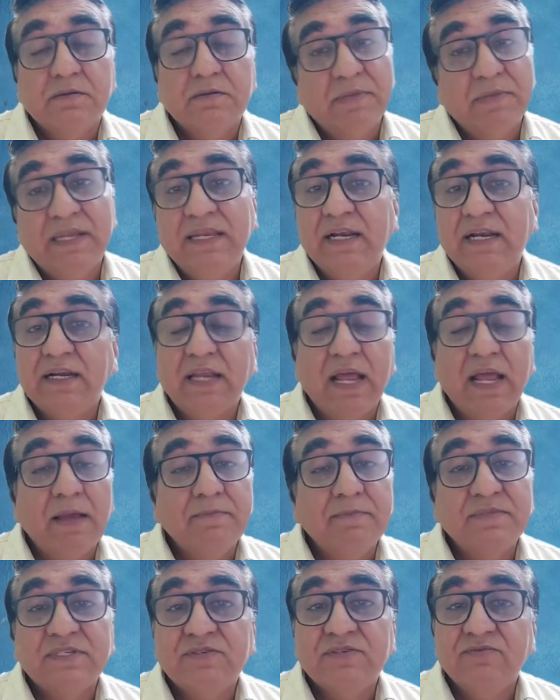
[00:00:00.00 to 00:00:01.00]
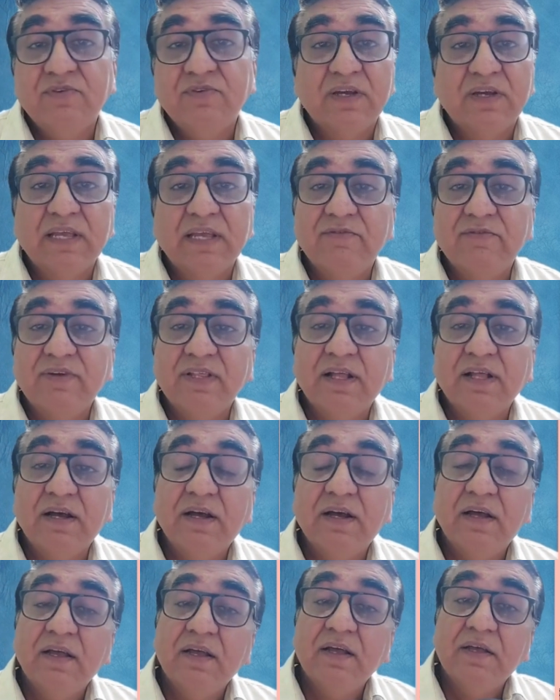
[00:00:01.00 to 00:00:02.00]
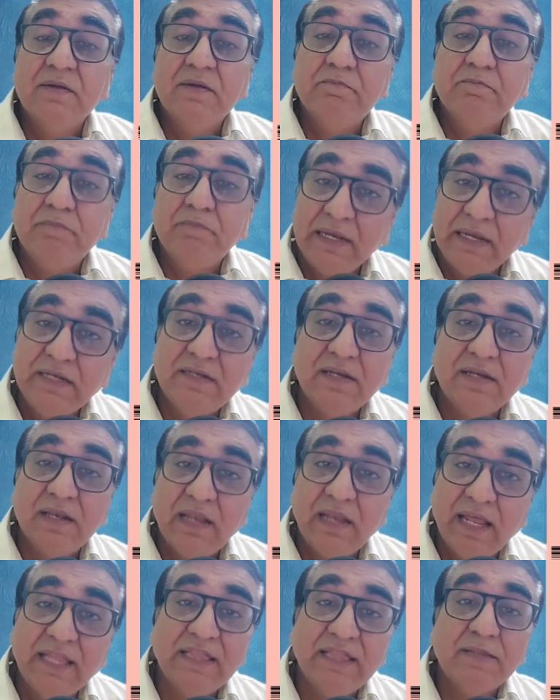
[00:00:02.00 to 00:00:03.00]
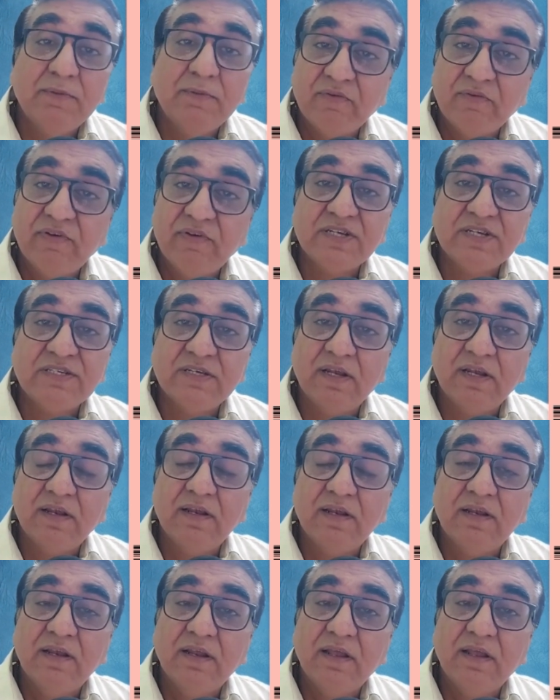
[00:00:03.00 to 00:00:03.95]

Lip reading: Many a times working with a mental health professional